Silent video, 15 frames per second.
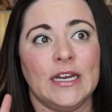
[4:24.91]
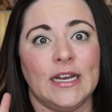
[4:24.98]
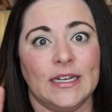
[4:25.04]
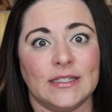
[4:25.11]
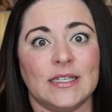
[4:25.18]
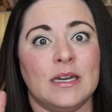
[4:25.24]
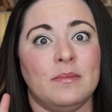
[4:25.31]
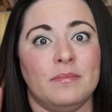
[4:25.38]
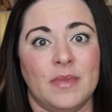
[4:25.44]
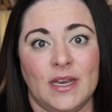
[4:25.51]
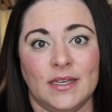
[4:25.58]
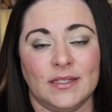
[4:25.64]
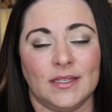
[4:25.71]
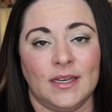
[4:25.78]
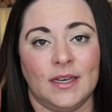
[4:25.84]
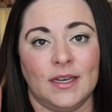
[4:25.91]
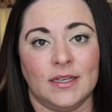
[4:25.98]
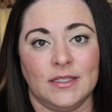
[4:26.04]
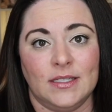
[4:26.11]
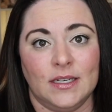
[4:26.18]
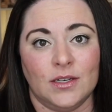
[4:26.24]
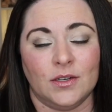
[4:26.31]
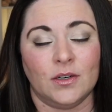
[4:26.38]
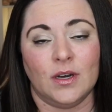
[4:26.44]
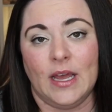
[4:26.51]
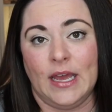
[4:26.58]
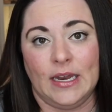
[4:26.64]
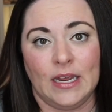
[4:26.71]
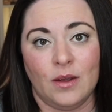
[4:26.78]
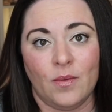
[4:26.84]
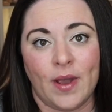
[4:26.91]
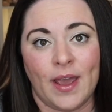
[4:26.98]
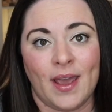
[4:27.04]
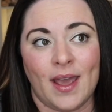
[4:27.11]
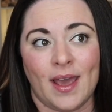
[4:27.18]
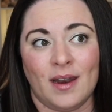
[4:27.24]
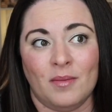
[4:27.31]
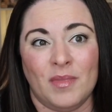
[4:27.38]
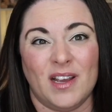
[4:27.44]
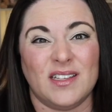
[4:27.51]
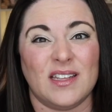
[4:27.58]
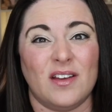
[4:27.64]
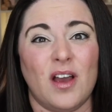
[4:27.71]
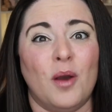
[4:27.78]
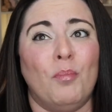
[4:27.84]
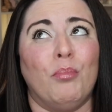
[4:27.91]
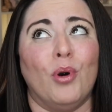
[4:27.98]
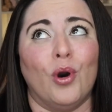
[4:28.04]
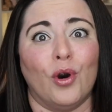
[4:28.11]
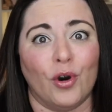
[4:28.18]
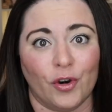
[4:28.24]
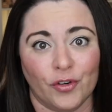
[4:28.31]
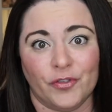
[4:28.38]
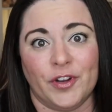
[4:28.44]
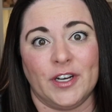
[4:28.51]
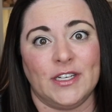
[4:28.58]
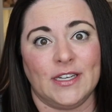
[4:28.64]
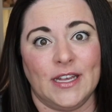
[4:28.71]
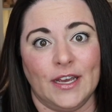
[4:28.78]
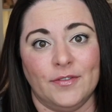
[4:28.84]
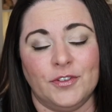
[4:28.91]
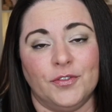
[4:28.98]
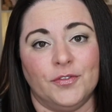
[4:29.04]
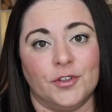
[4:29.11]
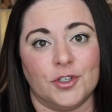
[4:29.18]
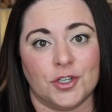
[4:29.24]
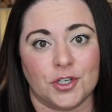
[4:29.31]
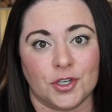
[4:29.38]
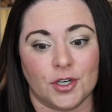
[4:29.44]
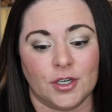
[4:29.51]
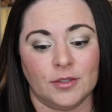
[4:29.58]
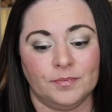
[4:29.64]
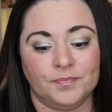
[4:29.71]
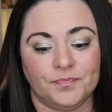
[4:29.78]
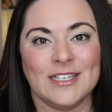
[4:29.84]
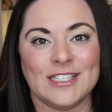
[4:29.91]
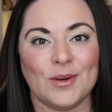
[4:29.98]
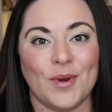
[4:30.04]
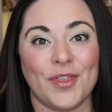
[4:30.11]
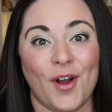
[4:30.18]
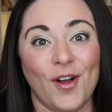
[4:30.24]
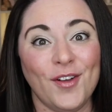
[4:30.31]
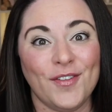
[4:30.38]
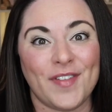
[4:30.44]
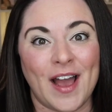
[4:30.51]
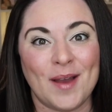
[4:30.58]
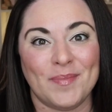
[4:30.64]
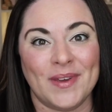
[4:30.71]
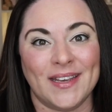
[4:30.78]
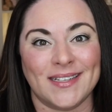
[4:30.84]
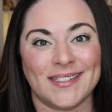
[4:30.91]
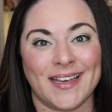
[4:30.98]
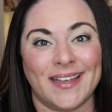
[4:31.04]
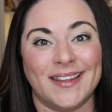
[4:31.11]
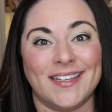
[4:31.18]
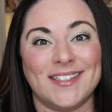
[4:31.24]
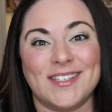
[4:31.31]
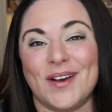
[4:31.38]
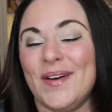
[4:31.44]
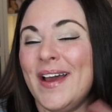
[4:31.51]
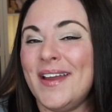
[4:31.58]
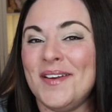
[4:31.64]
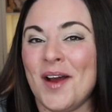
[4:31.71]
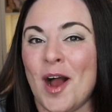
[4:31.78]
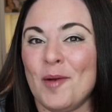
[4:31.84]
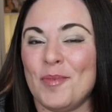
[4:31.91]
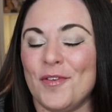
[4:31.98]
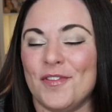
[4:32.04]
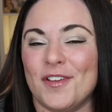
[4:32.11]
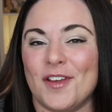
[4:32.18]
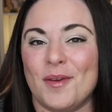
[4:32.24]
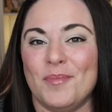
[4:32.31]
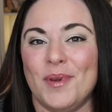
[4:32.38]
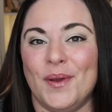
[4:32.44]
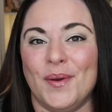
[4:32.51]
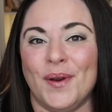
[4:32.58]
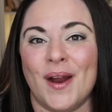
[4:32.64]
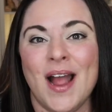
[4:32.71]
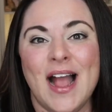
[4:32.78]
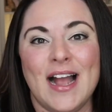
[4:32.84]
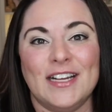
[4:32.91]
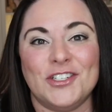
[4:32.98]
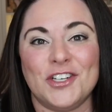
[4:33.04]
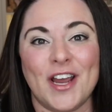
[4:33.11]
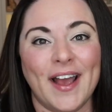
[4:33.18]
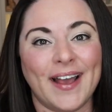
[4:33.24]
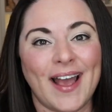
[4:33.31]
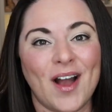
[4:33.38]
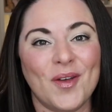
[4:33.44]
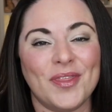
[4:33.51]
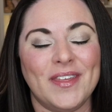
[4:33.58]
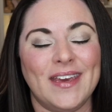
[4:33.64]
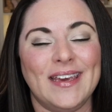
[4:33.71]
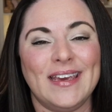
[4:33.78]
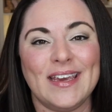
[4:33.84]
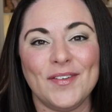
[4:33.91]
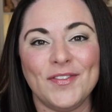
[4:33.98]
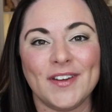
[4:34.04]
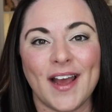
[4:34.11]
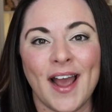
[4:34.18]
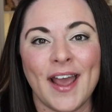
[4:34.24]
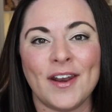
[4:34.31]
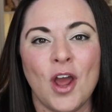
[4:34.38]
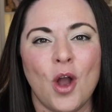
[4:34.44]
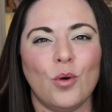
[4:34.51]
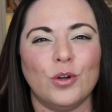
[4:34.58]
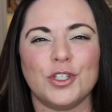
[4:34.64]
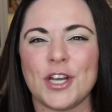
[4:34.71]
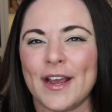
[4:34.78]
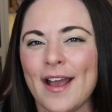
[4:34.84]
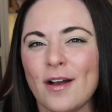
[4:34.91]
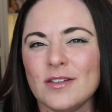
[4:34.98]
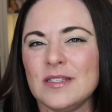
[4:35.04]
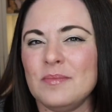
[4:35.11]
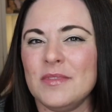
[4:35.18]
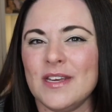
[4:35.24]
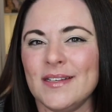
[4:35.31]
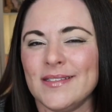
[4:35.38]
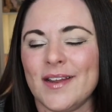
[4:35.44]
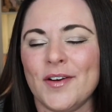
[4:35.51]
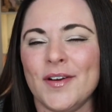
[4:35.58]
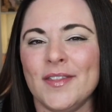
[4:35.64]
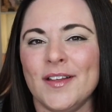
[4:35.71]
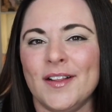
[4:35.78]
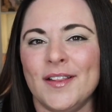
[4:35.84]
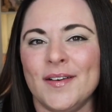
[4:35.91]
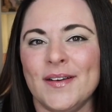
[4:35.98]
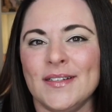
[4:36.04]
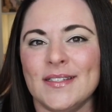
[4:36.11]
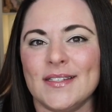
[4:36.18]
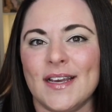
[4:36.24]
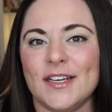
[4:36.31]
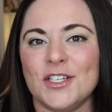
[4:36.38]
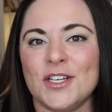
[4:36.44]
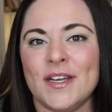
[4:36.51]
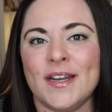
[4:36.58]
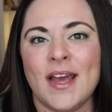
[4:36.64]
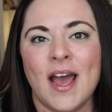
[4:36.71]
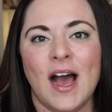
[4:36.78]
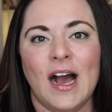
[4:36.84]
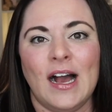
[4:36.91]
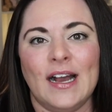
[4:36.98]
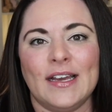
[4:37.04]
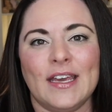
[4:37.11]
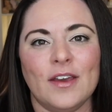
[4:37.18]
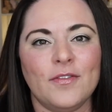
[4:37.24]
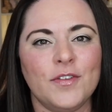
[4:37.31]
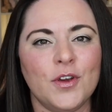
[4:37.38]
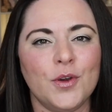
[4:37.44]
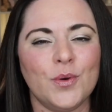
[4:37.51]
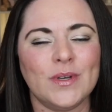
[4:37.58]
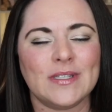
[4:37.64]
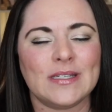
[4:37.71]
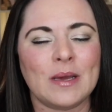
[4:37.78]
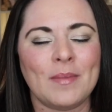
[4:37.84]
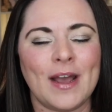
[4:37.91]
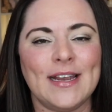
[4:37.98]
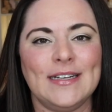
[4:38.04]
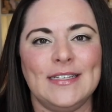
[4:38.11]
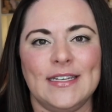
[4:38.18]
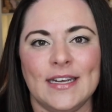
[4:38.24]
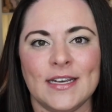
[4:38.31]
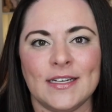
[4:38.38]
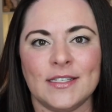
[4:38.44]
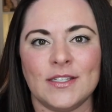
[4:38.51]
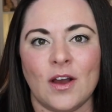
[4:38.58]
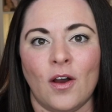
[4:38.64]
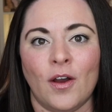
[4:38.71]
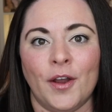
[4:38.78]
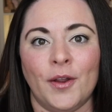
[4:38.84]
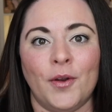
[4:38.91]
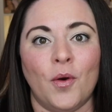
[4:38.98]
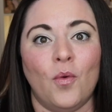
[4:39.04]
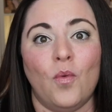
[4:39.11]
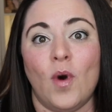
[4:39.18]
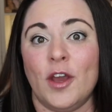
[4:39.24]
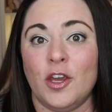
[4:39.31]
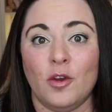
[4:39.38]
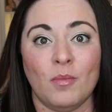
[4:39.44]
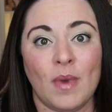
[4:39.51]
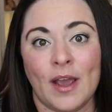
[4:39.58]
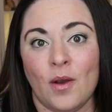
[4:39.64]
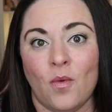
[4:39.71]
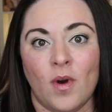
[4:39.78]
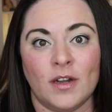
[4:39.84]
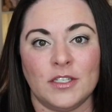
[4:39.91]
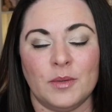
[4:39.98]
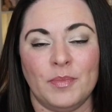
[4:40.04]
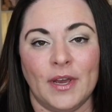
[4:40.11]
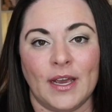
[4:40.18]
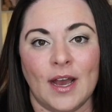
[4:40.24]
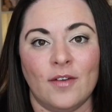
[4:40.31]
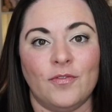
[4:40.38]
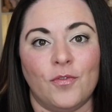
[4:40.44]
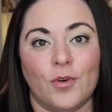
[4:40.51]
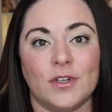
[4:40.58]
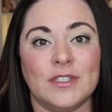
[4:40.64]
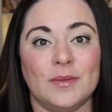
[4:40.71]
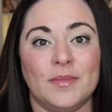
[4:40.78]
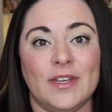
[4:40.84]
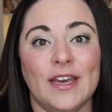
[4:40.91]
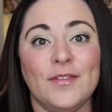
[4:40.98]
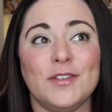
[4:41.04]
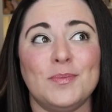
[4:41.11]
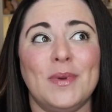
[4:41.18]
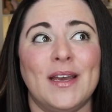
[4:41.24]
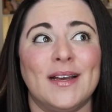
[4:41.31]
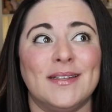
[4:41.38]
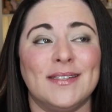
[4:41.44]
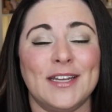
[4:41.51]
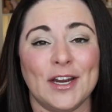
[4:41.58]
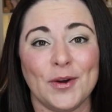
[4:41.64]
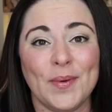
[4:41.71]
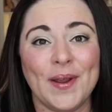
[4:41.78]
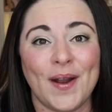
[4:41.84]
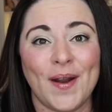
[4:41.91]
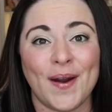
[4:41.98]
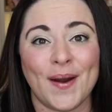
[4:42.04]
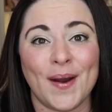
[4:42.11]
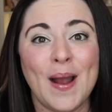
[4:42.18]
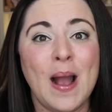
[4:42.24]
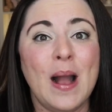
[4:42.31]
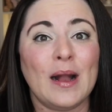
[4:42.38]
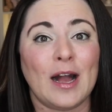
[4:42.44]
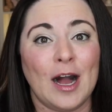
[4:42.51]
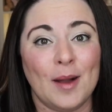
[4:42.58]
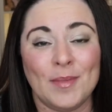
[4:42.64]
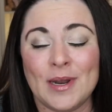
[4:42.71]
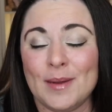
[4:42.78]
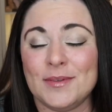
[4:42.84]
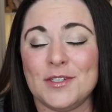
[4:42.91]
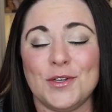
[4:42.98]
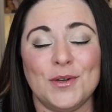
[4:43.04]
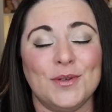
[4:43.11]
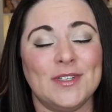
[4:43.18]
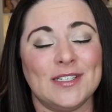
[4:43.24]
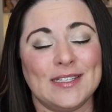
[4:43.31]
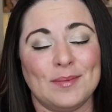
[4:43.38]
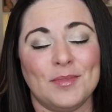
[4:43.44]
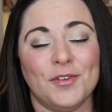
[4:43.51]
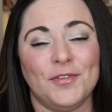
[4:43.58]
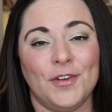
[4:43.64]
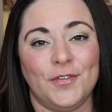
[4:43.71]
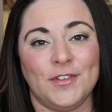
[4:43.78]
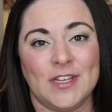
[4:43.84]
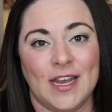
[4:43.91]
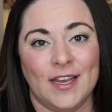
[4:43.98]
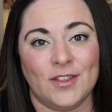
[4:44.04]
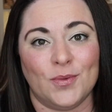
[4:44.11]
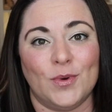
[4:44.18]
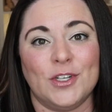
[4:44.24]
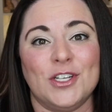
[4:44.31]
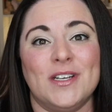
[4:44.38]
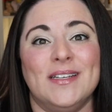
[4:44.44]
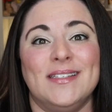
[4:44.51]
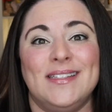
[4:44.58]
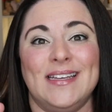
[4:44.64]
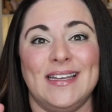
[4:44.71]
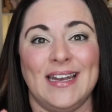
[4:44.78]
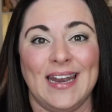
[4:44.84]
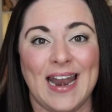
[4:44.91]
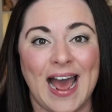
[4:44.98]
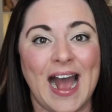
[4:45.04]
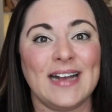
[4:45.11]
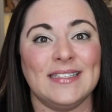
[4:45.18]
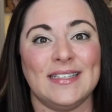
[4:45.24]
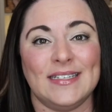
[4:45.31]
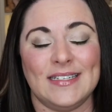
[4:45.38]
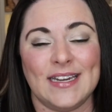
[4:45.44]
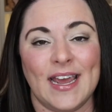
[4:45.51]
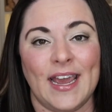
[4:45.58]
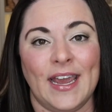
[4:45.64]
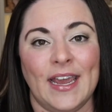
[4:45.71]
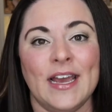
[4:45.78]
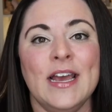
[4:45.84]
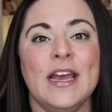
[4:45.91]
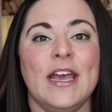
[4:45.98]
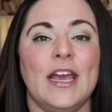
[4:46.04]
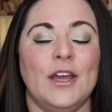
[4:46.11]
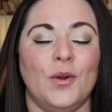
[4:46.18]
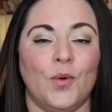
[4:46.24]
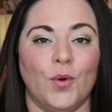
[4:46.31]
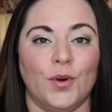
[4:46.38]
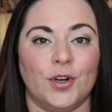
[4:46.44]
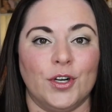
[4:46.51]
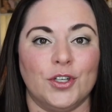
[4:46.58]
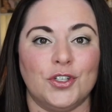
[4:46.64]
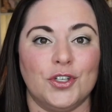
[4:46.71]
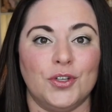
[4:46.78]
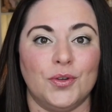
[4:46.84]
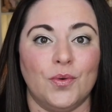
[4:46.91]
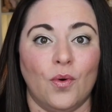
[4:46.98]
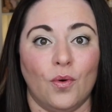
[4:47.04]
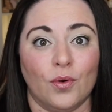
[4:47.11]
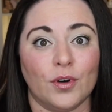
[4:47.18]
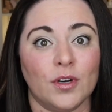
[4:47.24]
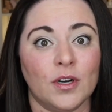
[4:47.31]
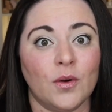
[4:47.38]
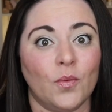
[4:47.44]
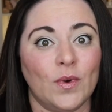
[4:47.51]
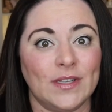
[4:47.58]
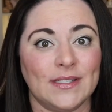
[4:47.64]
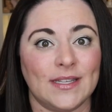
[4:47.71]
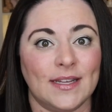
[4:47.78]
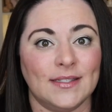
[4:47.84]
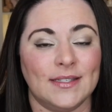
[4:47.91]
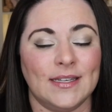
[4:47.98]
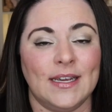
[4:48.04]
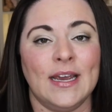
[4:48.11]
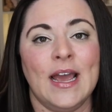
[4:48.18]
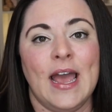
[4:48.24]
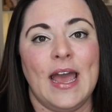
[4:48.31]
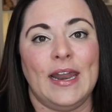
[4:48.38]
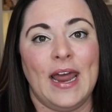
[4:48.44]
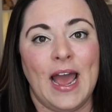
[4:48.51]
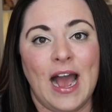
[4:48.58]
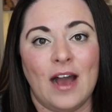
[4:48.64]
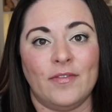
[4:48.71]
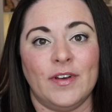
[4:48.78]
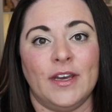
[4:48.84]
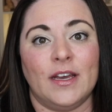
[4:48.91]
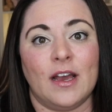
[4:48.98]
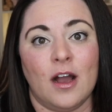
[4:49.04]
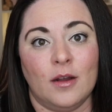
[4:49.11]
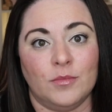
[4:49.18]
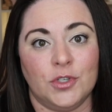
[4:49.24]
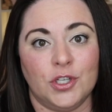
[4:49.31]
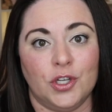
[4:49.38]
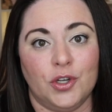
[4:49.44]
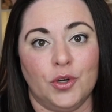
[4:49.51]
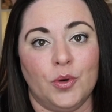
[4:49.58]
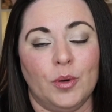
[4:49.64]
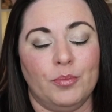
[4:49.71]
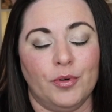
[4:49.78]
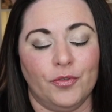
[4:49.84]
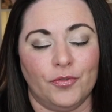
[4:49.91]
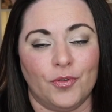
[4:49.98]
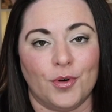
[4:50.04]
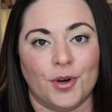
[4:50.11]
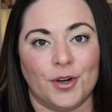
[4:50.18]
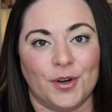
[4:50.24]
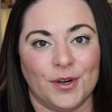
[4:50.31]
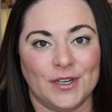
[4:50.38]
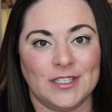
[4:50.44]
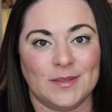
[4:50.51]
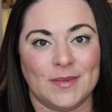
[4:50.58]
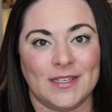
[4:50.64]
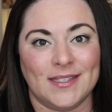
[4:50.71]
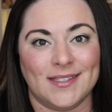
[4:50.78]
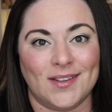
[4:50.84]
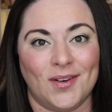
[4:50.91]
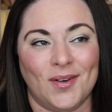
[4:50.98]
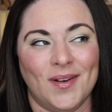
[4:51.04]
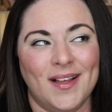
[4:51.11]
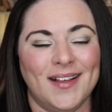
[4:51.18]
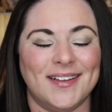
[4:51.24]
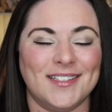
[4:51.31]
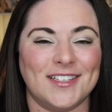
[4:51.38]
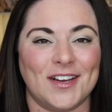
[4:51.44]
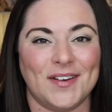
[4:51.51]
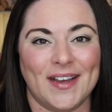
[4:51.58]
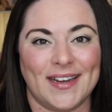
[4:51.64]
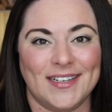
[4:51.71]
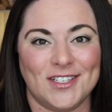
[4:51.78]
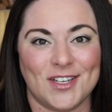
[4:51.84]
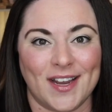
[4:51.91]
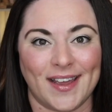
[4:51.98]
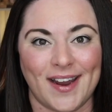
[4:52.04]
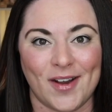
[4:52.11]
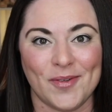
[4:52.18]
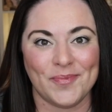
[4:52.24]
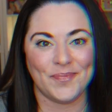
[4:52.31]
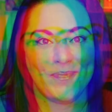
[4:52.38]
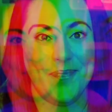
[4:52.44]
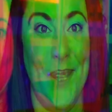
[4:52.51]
It's an amazing deal anyway, and it makes a perfect gift for sure. So with all of that being said, let's go ahead and hop over to the computer and check out the gift guide. We'll check out some things that are in the clearance section, uh, give you some ideas on what you might want to pick up for some gifts, because here we are coming up to December fifteenth, which is the last day in order to order with Scentsy and have it come to you before Christmas. So let's go ahead and check it out.